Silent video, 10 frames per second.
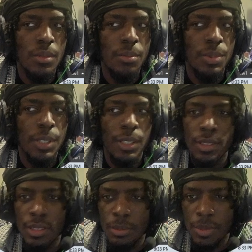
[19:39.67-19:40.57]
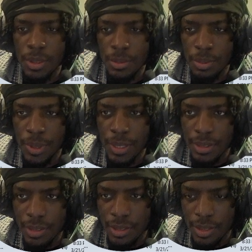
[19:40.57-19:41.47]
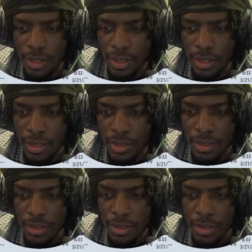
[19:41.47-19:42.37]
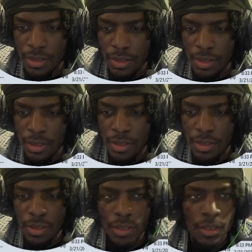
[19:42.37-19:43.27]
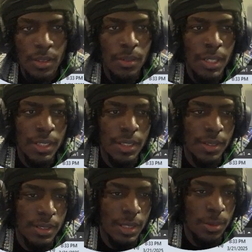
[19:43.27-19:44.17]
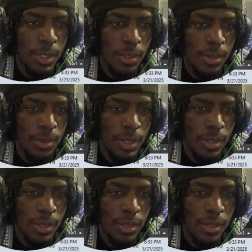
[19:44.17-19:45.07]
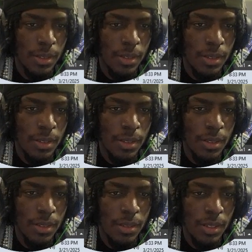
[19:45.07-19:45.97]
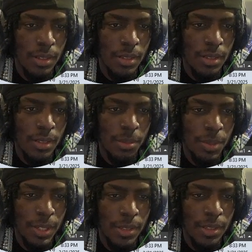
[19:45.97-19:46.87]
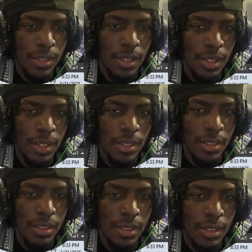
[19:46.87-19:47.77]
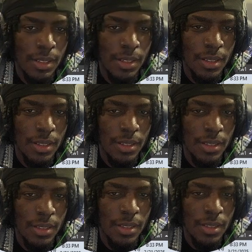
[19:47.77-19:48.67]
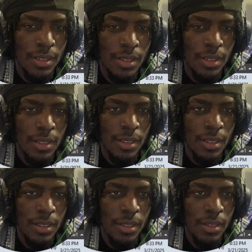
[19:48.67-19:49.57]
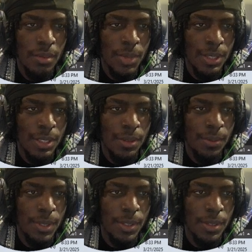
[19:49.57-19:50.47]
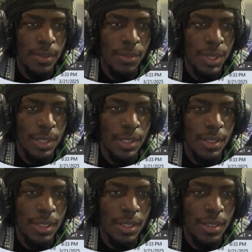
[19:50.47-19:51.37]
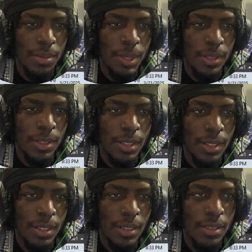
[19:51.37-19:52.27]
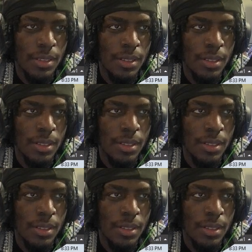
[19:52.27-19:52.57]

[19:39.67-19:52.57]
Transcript: page number, page size right here because it works with this page size. It gets all this by default. Page index, page size,